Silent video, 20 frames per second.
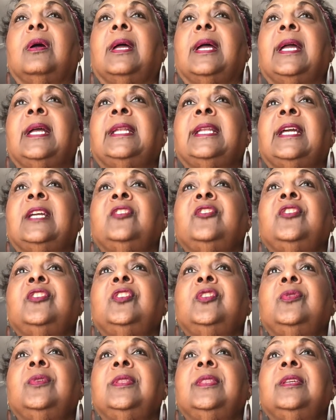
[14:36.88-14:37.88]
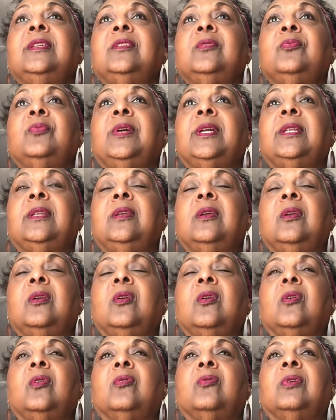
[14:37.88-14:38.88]
And as you're doing this one,
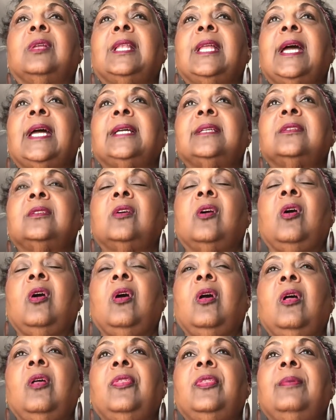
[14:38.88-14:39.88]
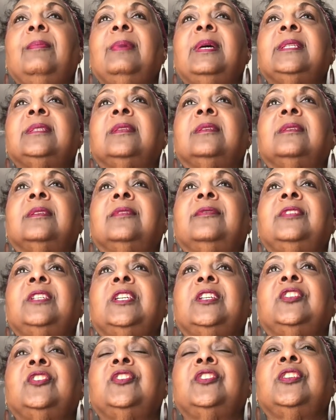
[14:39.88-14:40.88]
relax all the muscles of
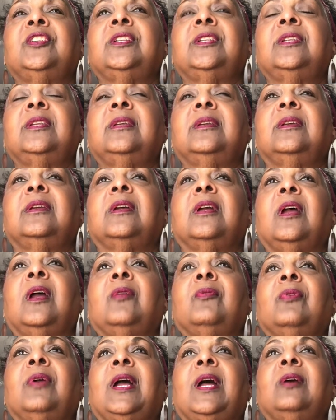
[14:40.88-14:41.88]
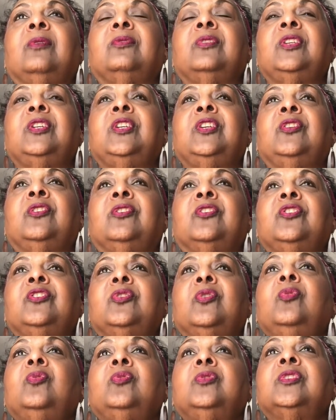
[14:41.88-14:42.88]
tension around your
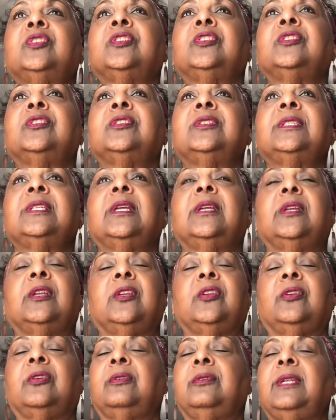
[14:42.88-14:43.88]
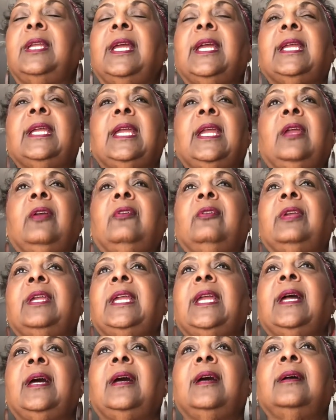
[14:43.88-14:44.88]
shoulders, your neck
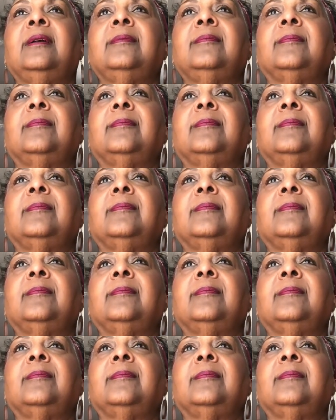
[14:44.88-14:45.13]
area.